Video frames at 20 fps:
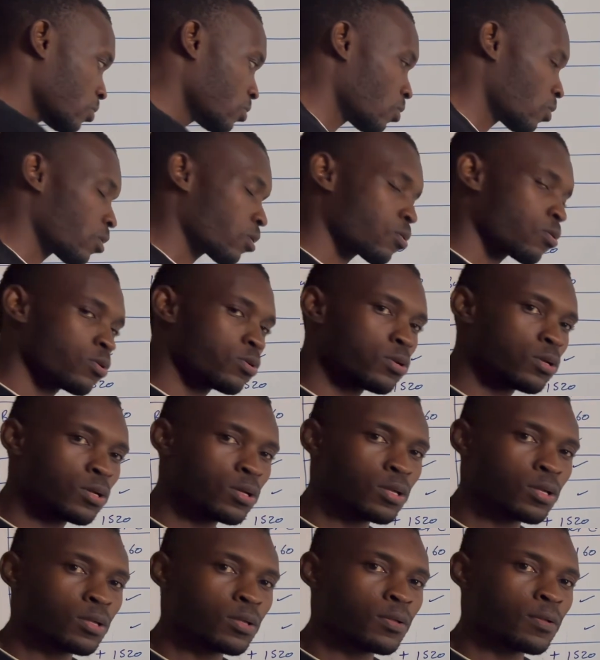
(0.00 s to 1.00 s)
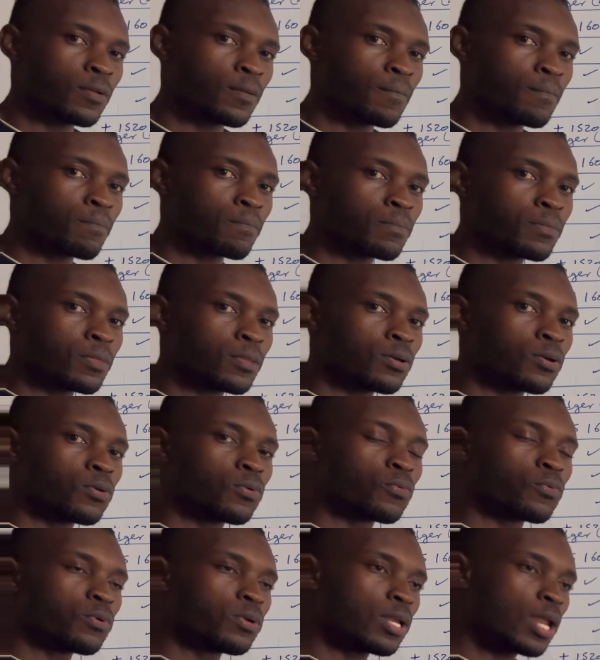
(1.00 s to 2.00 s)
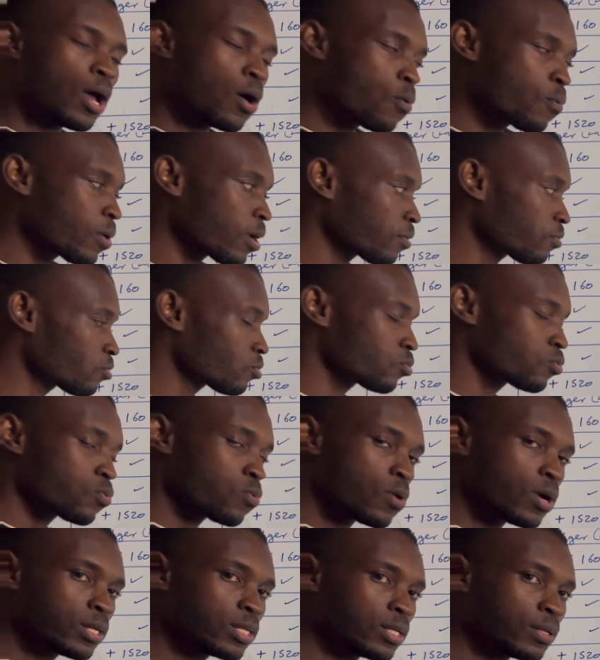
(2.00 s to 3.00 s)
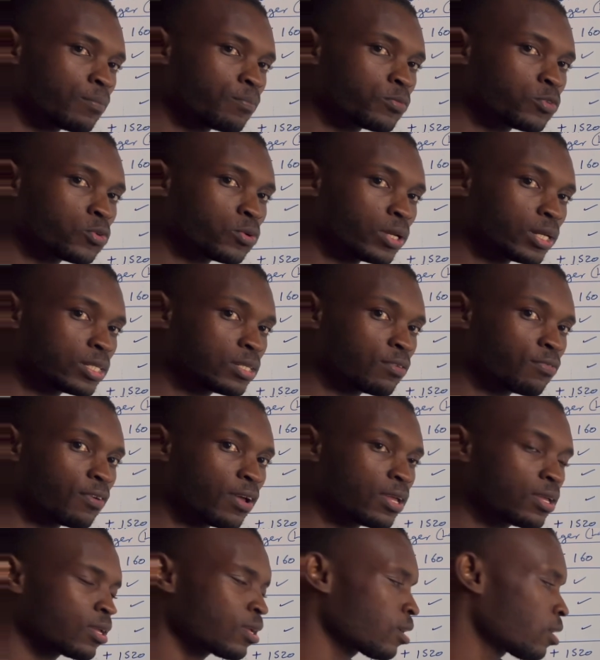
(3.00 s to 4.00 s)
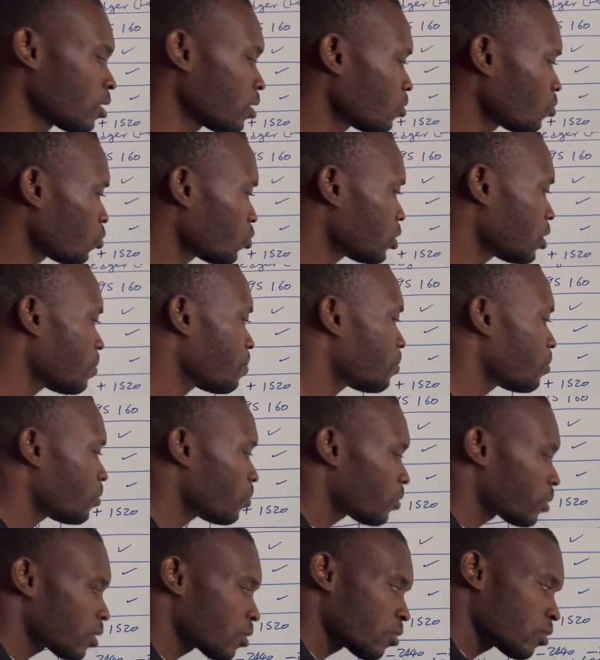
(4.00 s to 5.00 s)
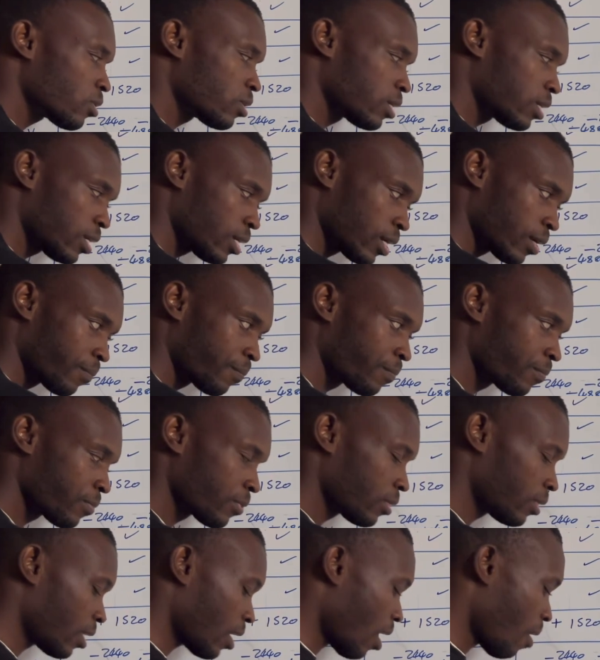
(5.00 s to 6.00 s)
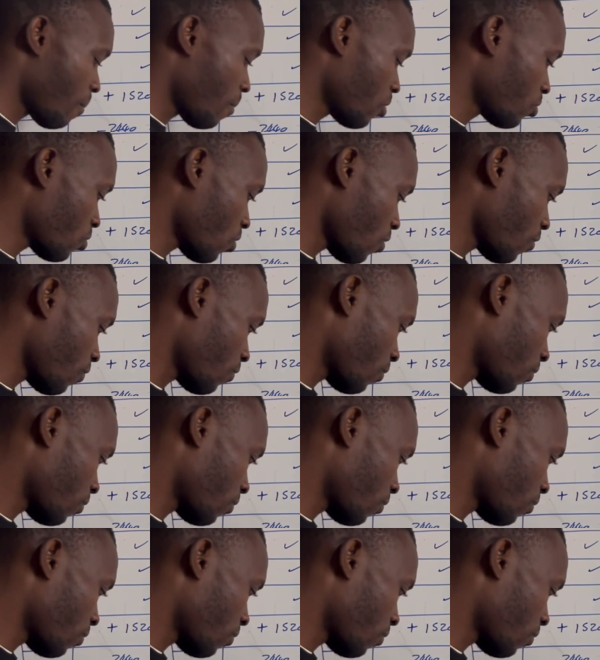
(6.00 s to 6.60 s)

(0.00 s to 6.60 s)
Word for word: to record. Now we have to do what? To rectify? To simply record here the amount of